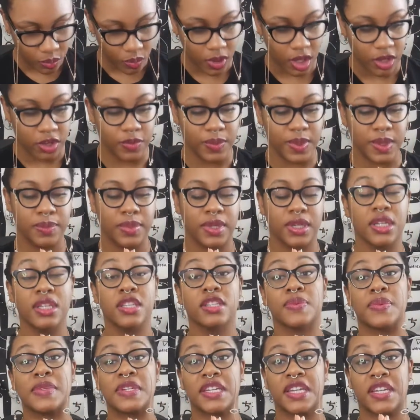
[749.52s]
You've been putting
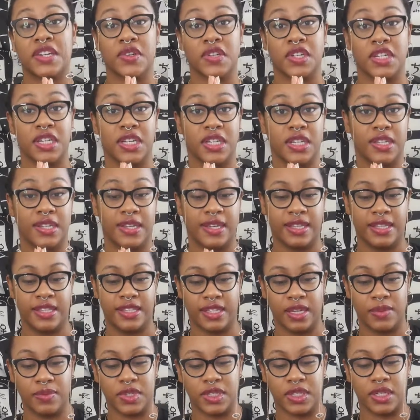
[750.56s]
so much energy into
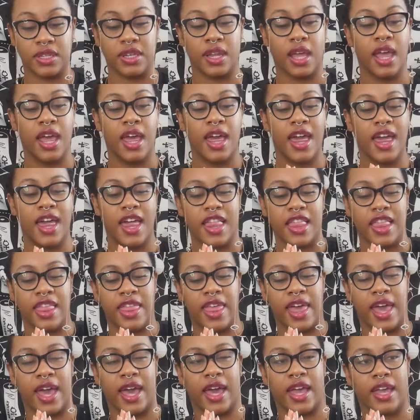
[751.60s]
consumption
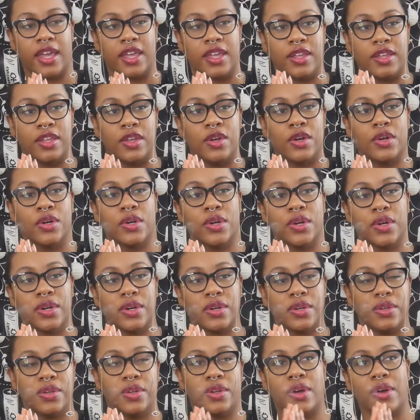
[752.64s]
that
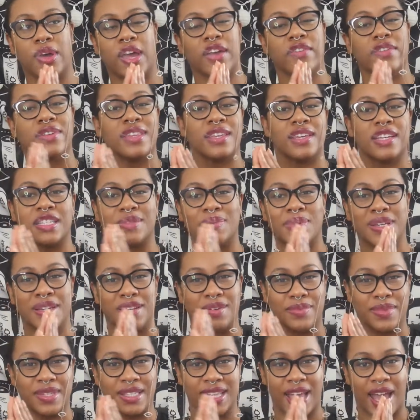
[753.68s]
everything has
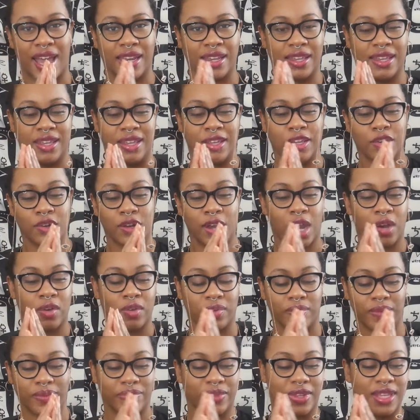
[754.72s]
become static.
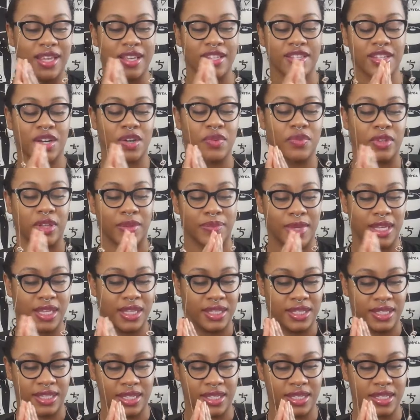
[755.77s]
Things aren't really
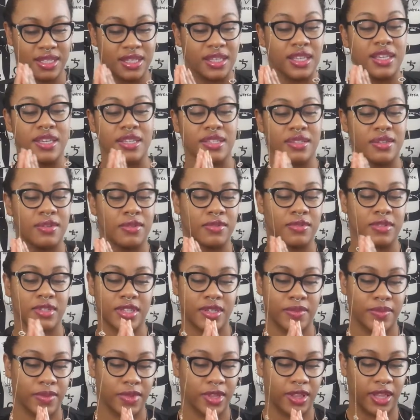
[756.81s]
making sense. Things don't
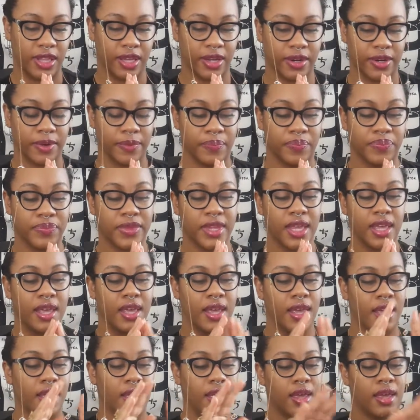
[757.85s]
seem clear.
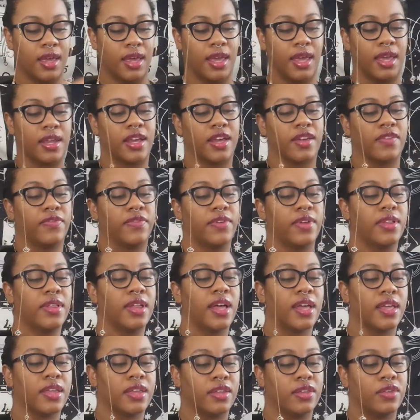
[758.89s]
And I feel
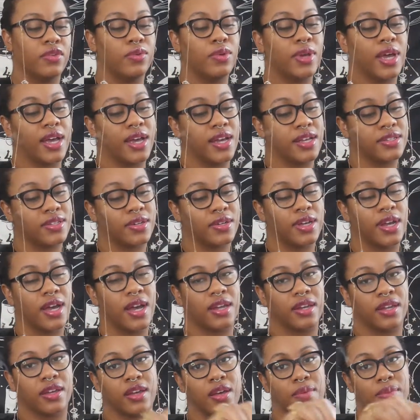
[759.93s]
like you guys are
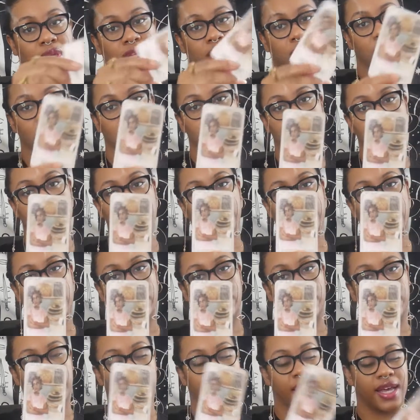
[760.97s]
kind of coming into this
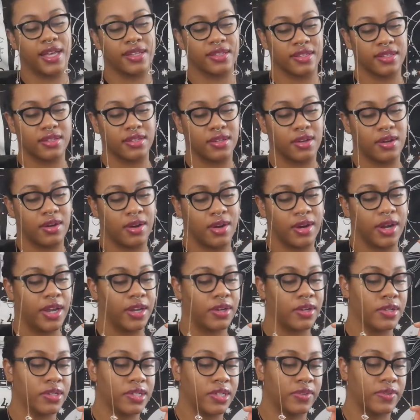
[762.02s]
4 of baskets card
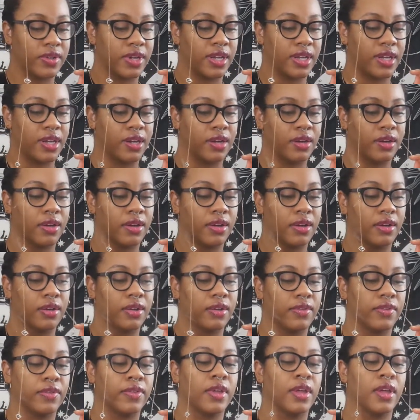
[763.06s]
energy right here
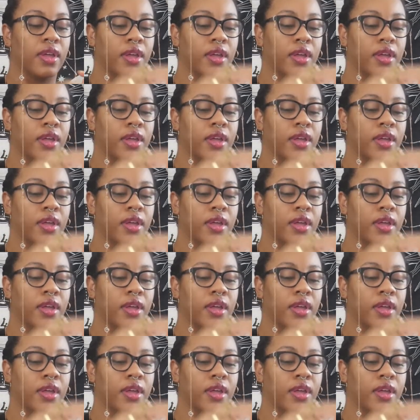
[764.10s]
of,